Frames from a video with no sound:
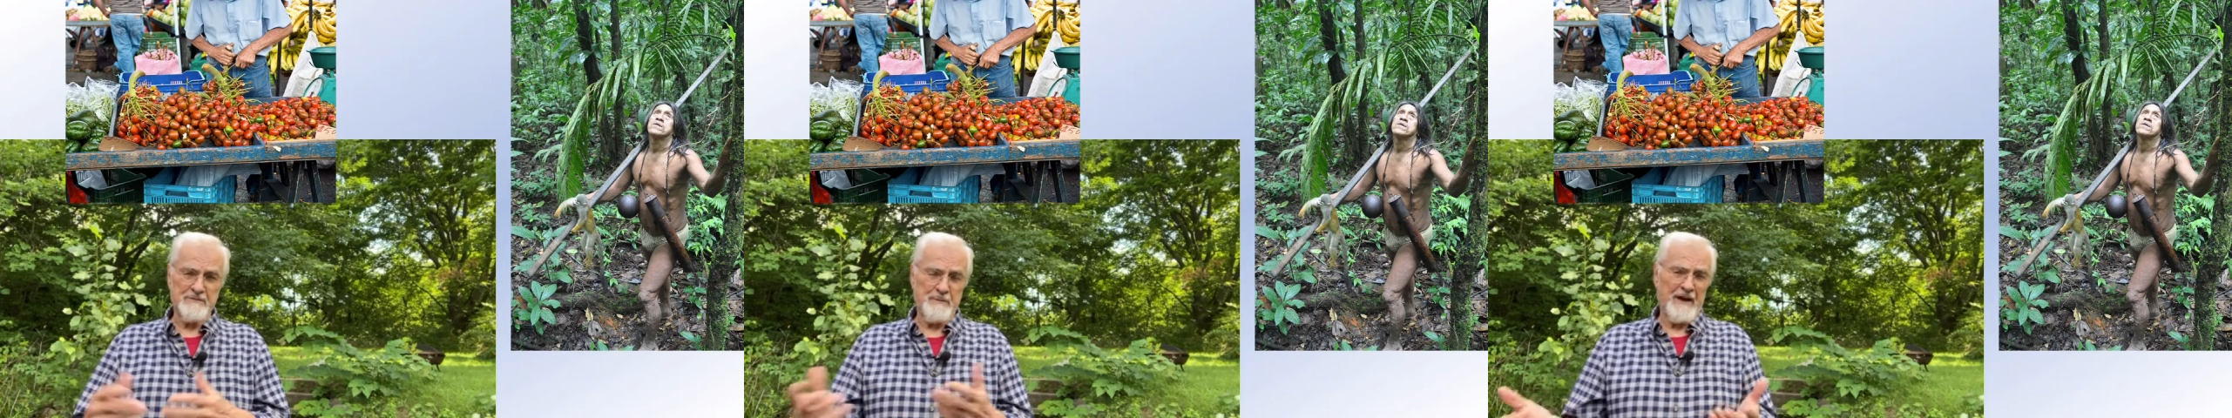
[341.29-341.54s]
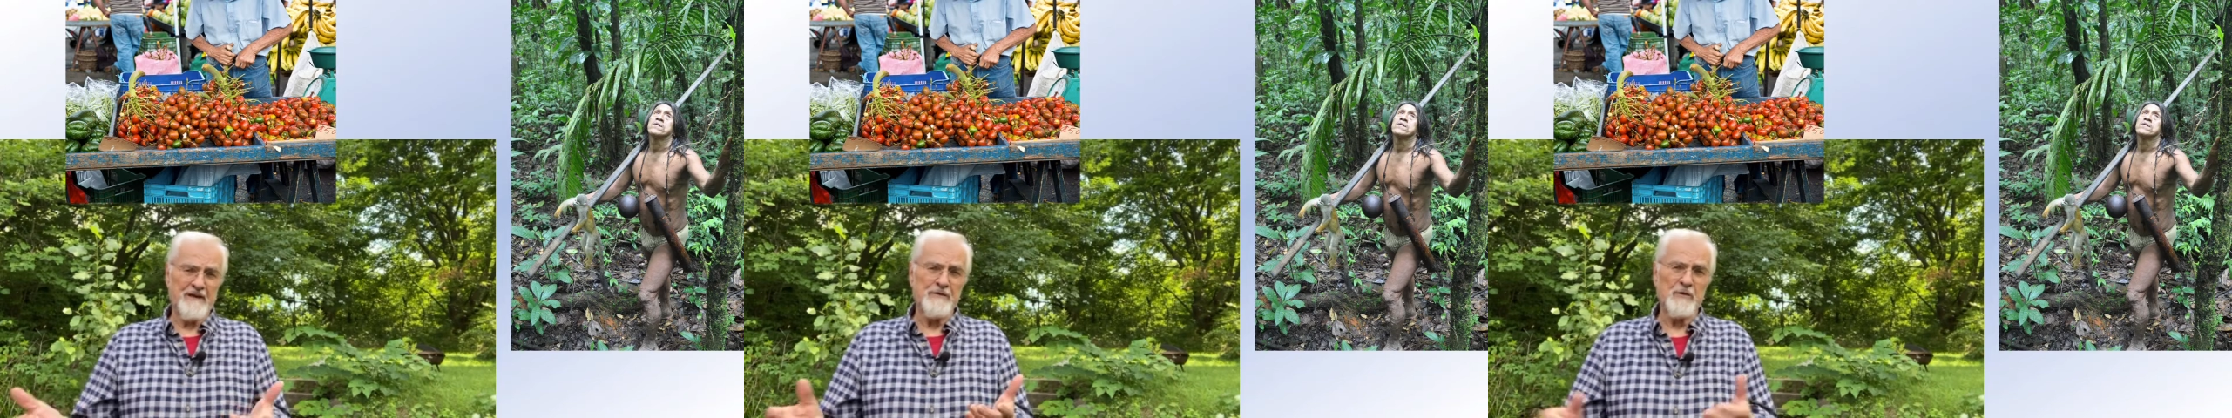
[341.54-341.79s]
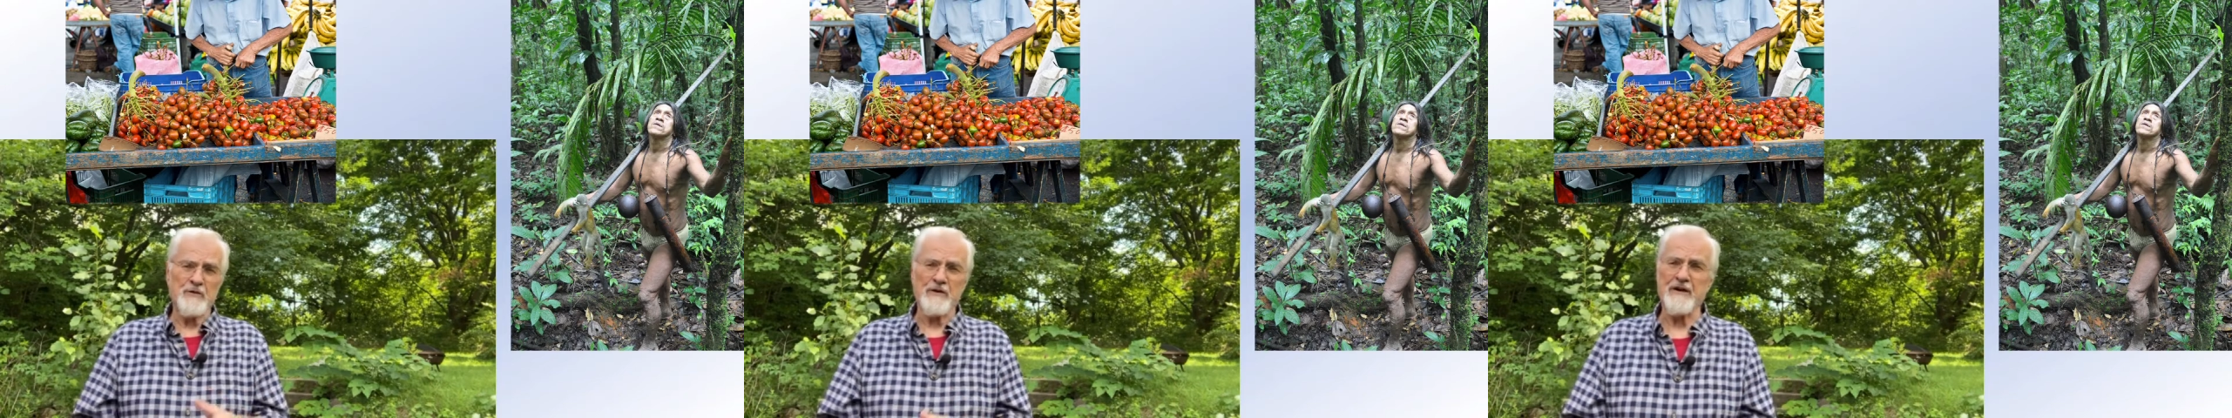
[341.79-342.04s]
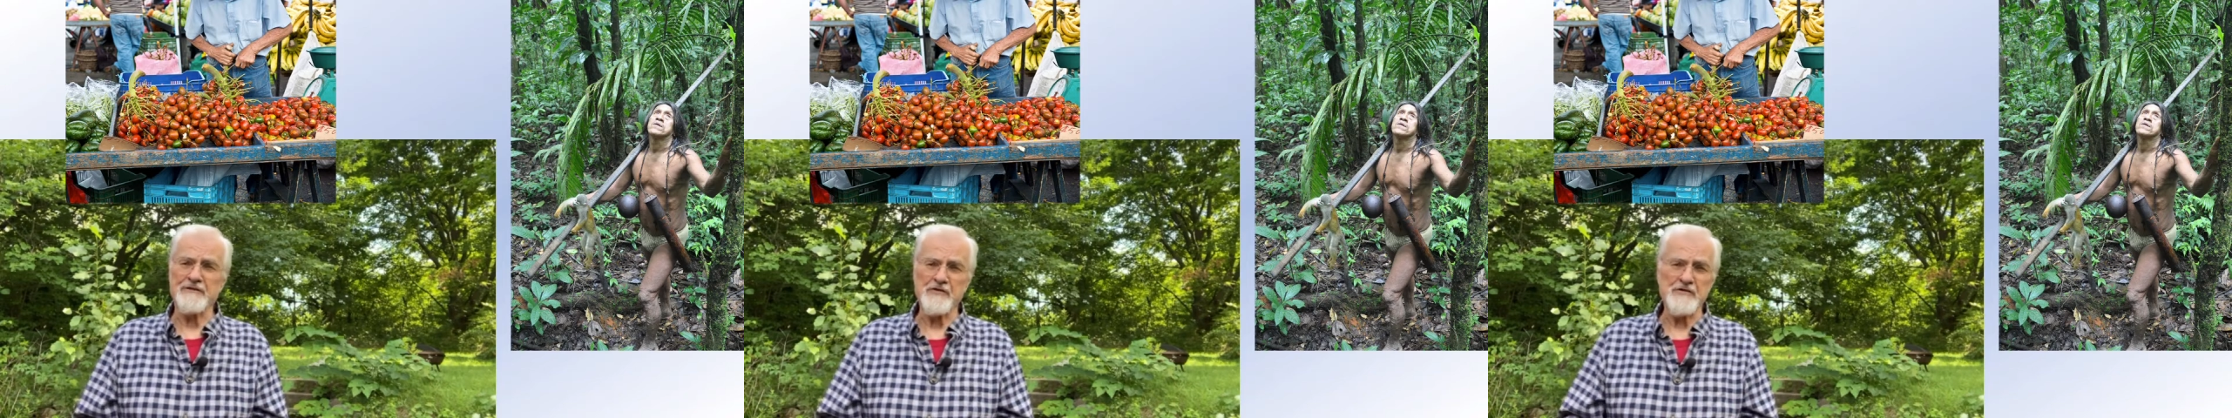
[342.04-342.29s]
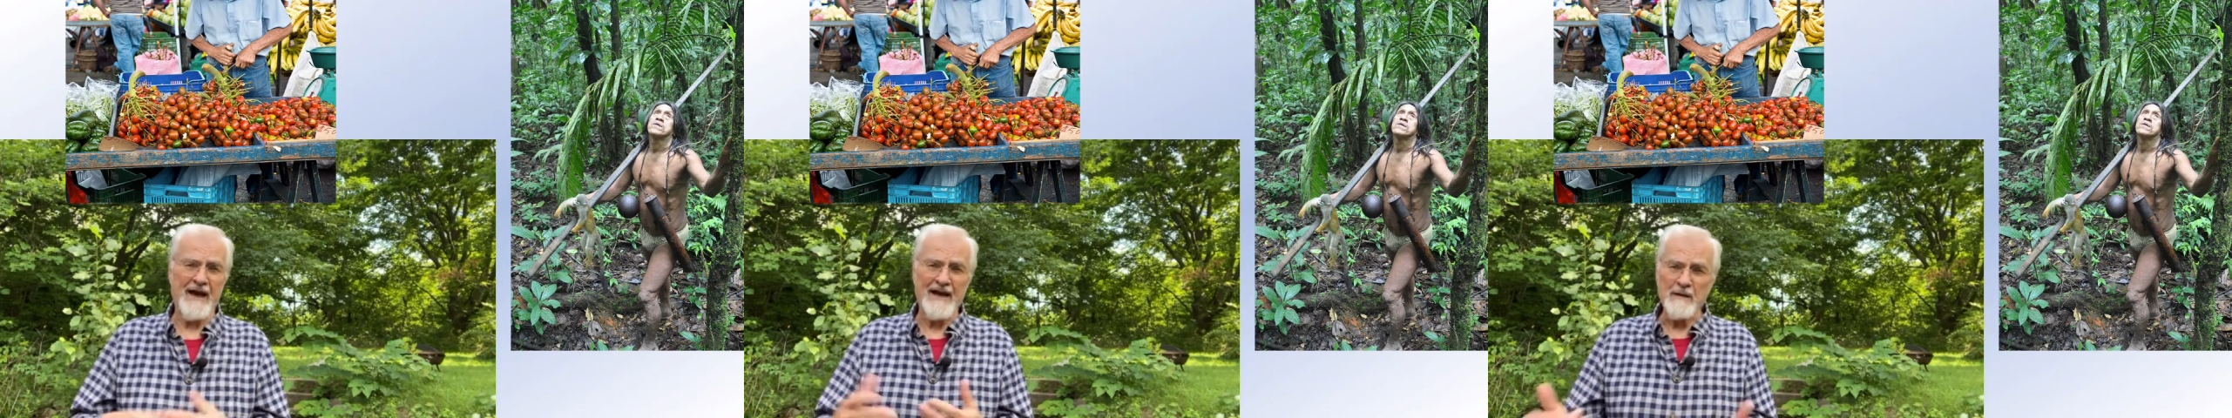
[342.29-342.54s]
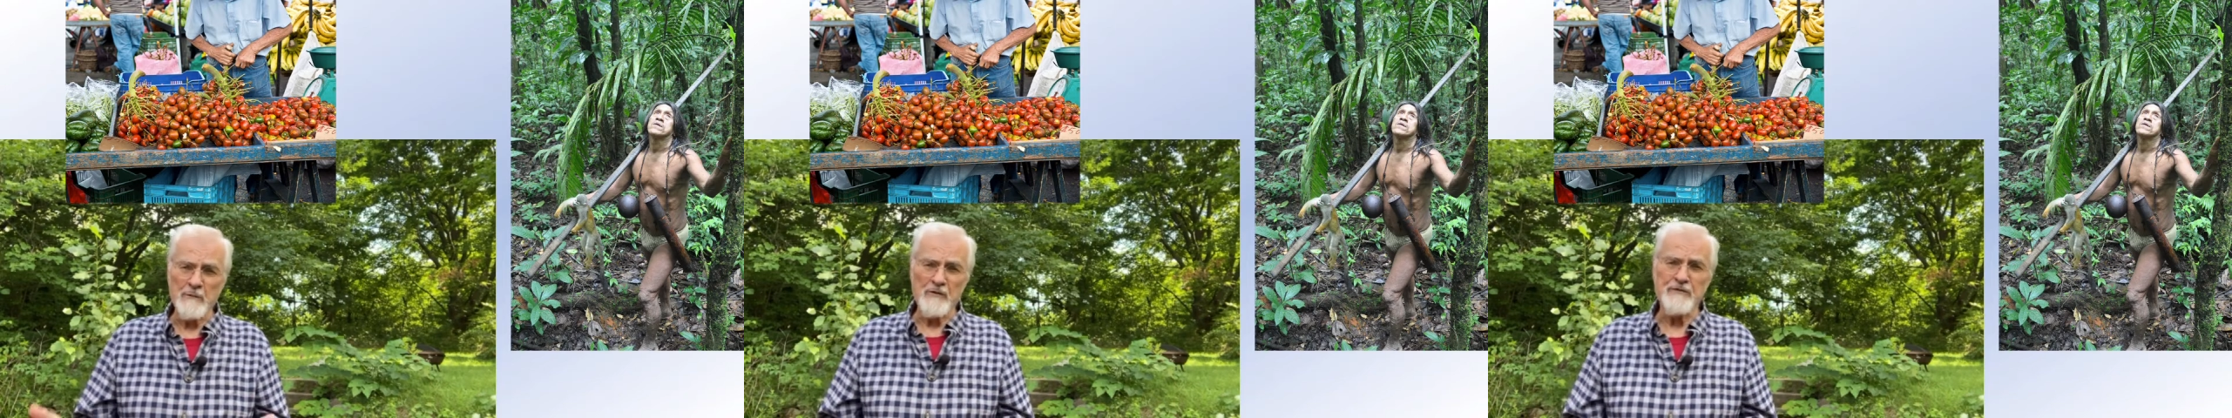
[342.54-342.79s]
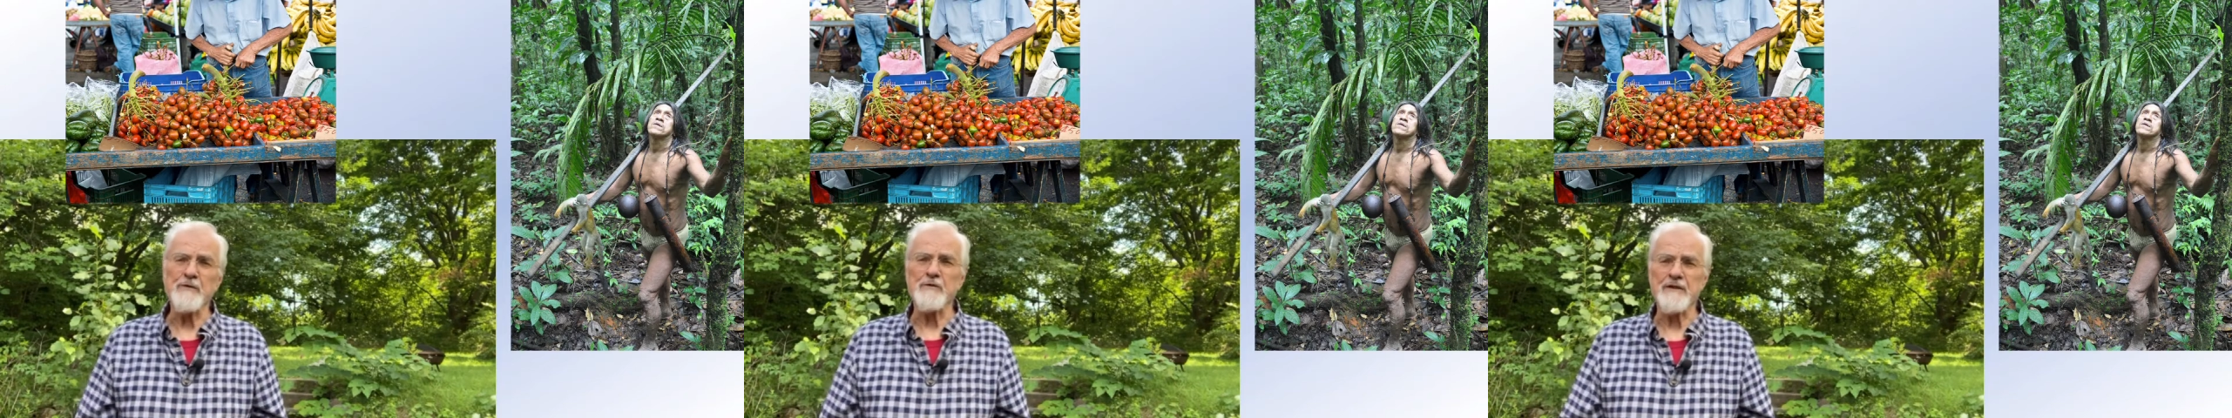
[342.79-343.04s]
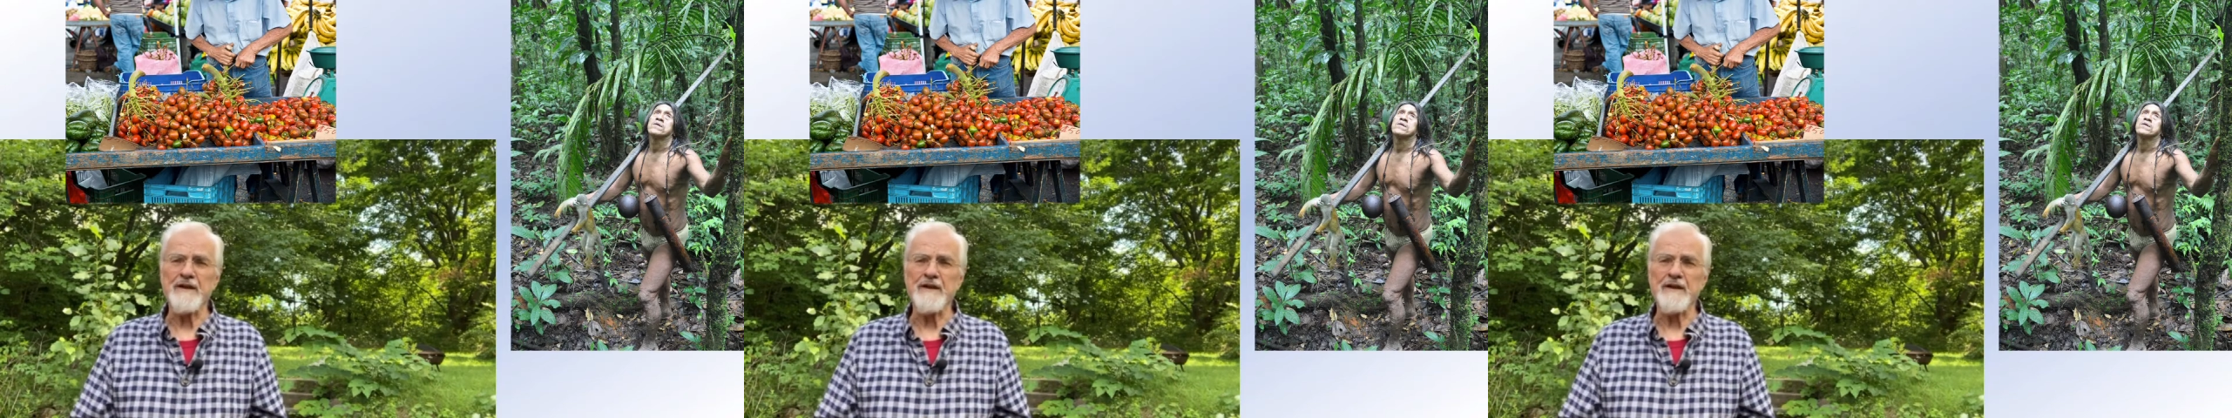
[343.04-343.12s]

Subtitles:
pig food or just animal food.